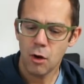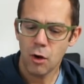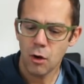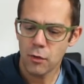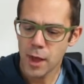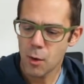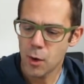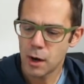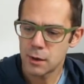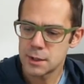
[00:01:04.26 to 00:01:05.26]
all that
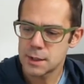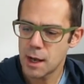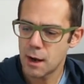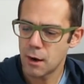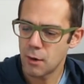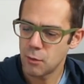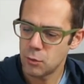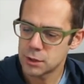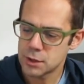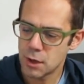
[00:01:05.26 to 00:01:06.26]
wear and tear
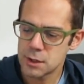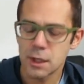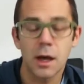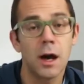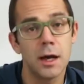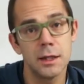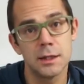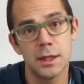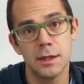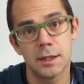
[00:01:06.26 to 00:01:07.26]
will start to cut
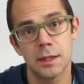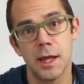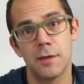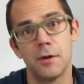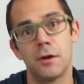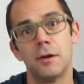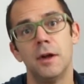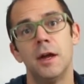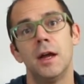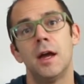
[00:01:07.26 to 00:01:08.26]
into this leather,
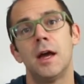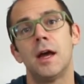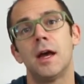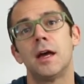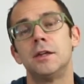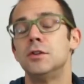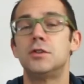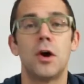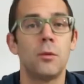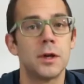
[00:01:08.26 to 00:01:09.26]
and you
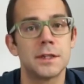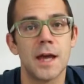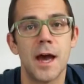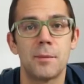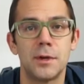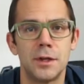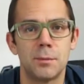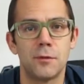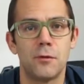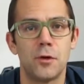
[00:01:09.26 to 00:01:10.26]
don't want it to happen in a
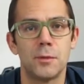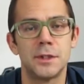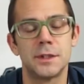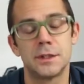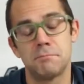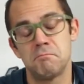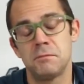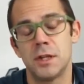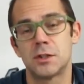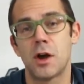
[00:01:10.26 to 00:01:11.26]
performance.
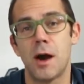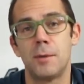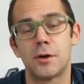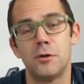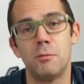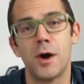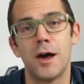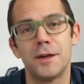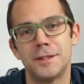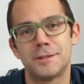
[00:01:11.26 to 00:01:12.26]
It's comical,
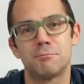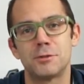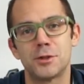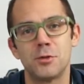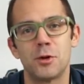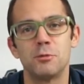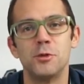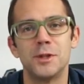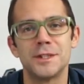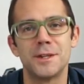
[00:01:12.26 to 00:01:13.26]
but it sort of
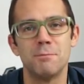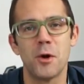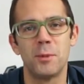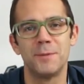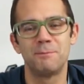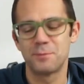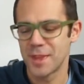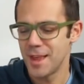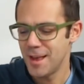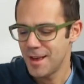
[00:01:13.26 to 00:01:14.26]
ruins the moment.
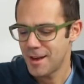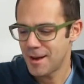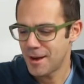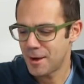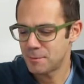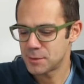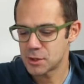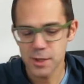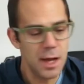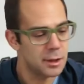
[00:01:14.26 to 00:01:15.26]

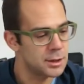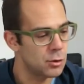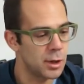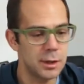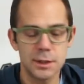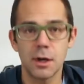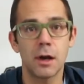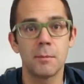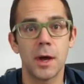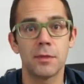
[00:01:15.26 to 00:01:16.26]
So yeah, let's quickly
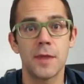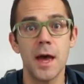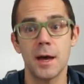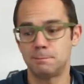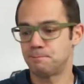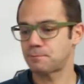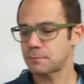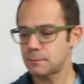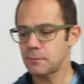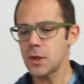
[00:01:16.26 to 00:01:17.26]
talk about that.
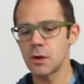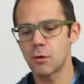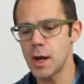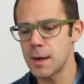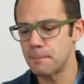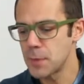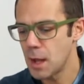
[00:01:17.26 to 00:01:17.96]
Great.